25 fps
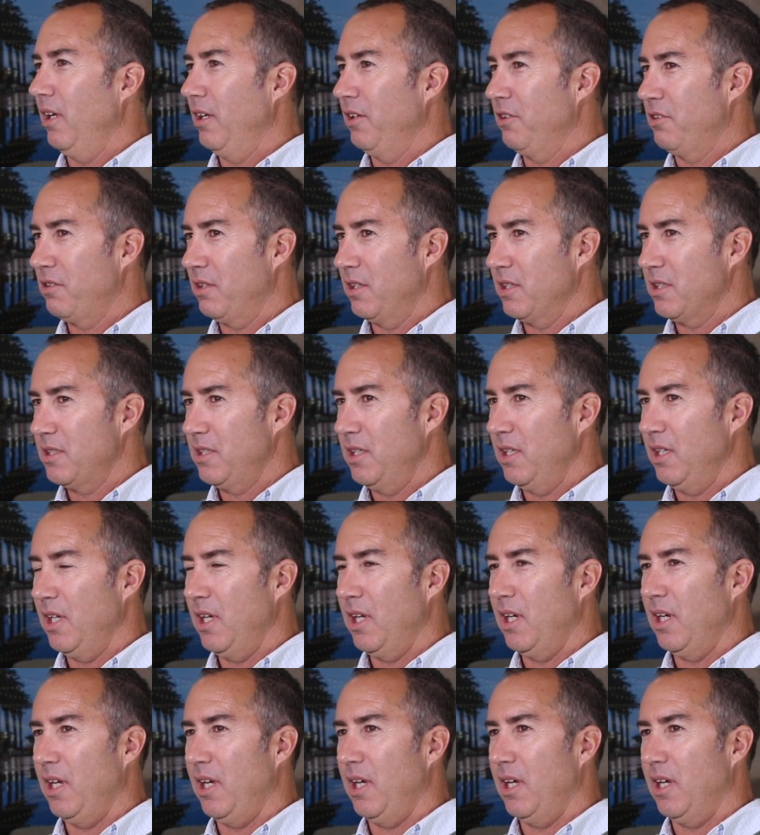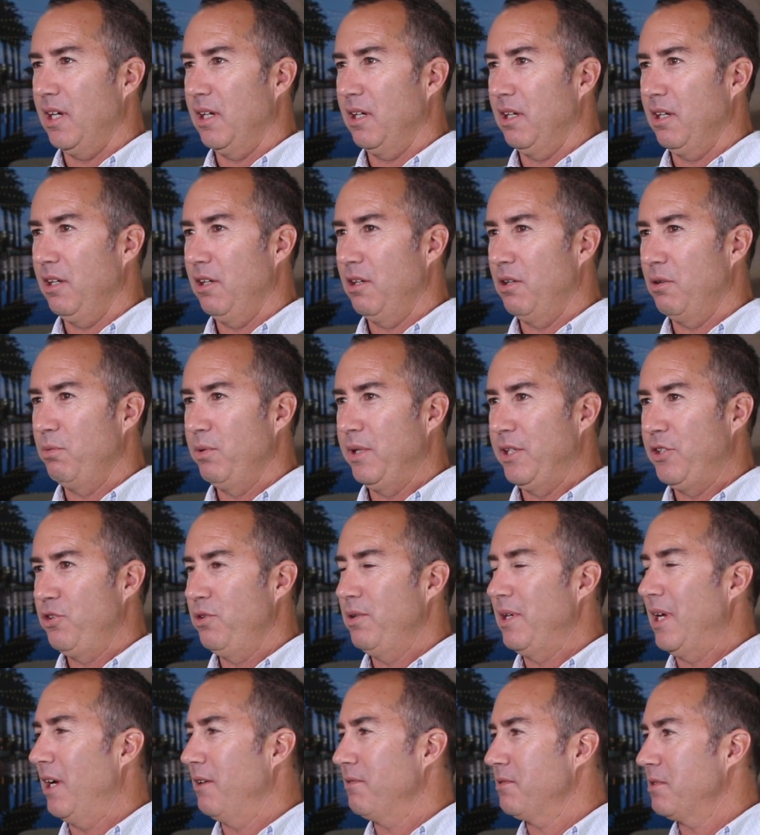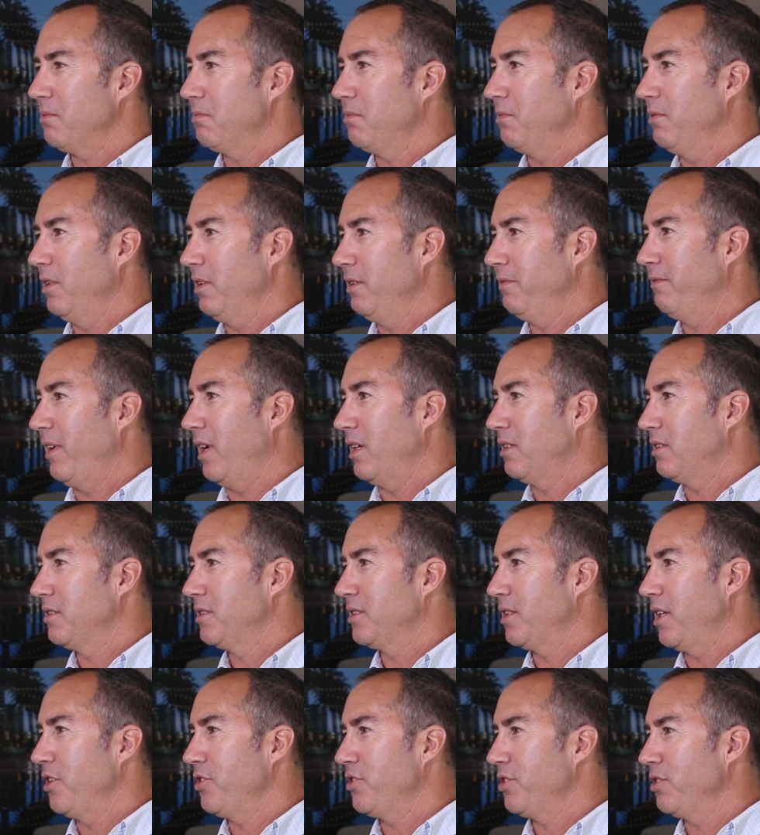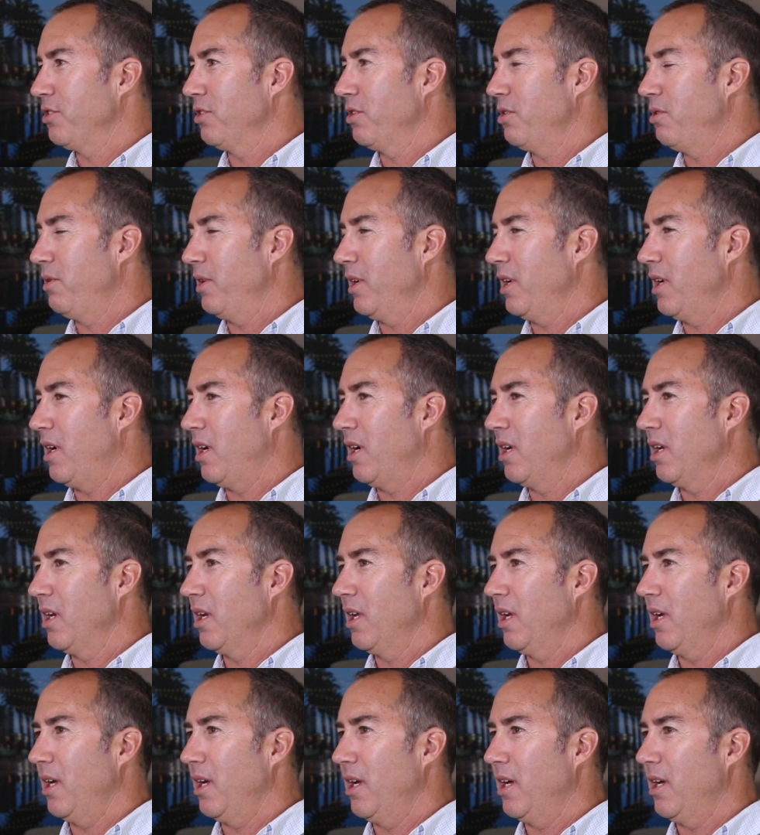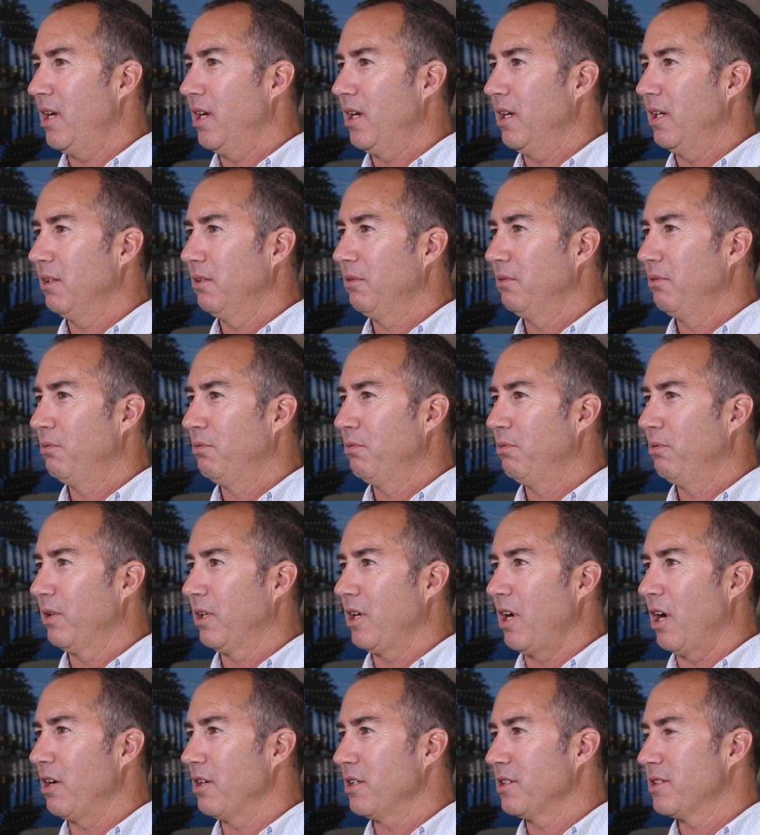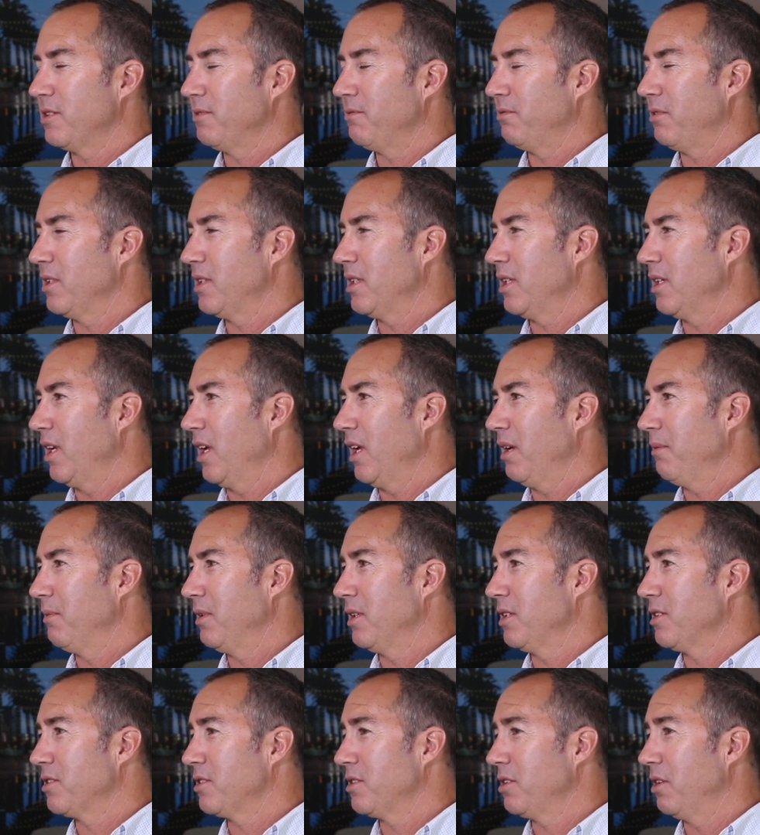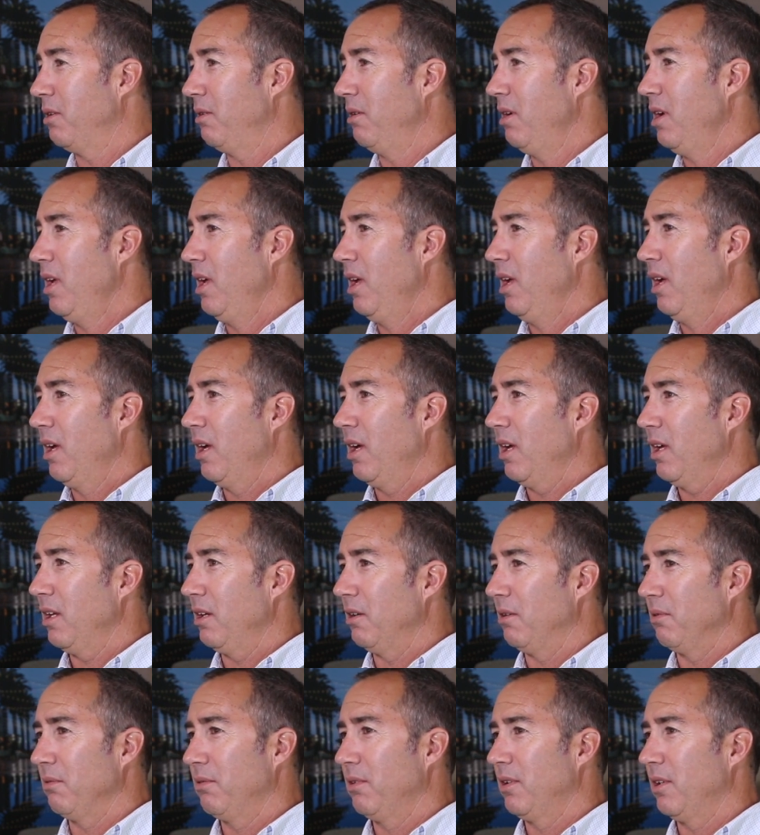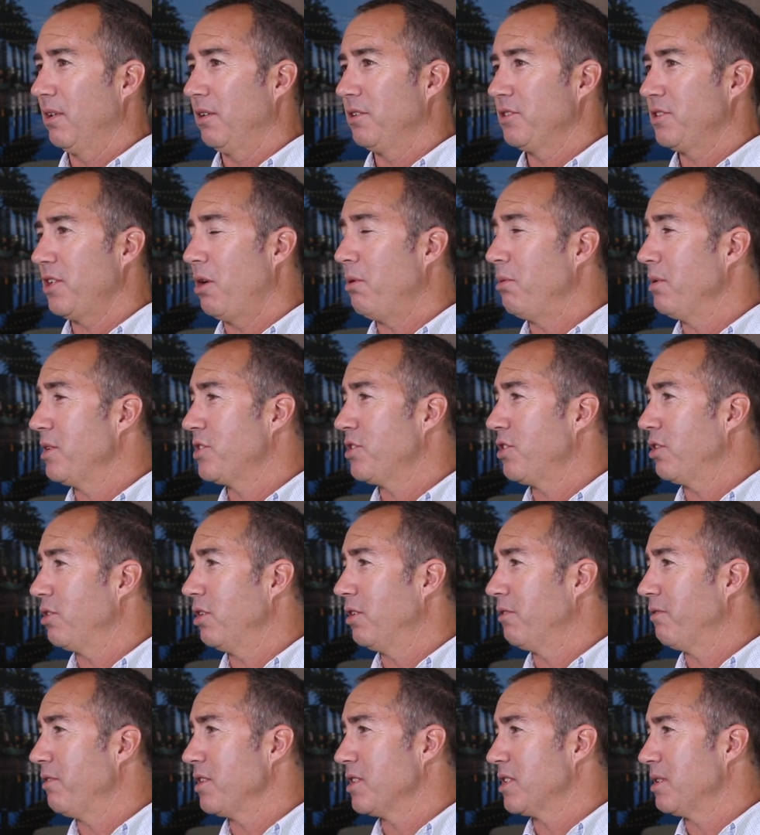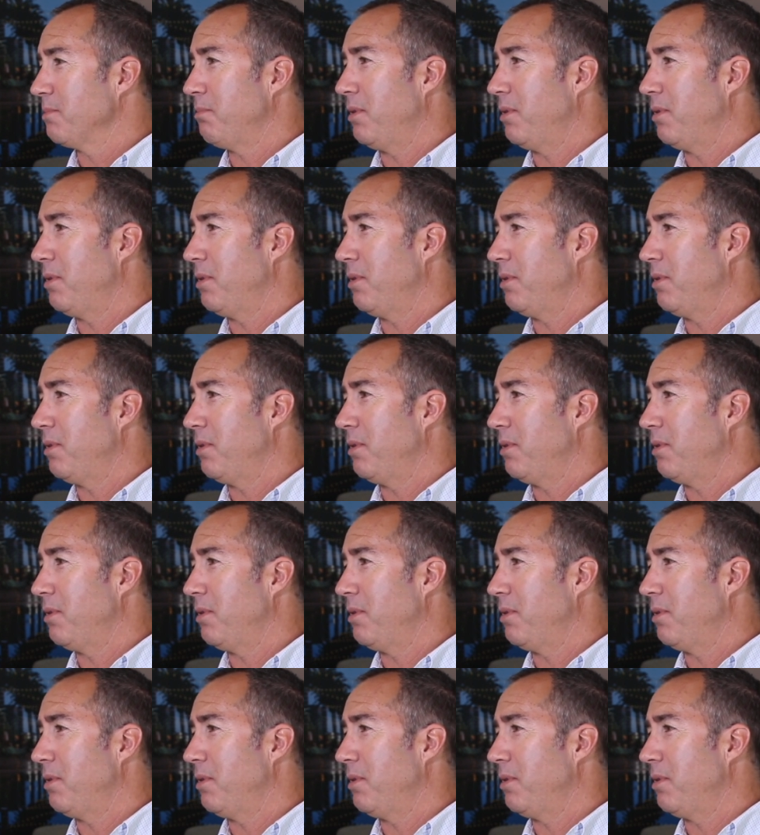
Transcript: Interesting, and you know, we do have some revitalization going on, regardless of what the name is. So, you know, there's always turnover in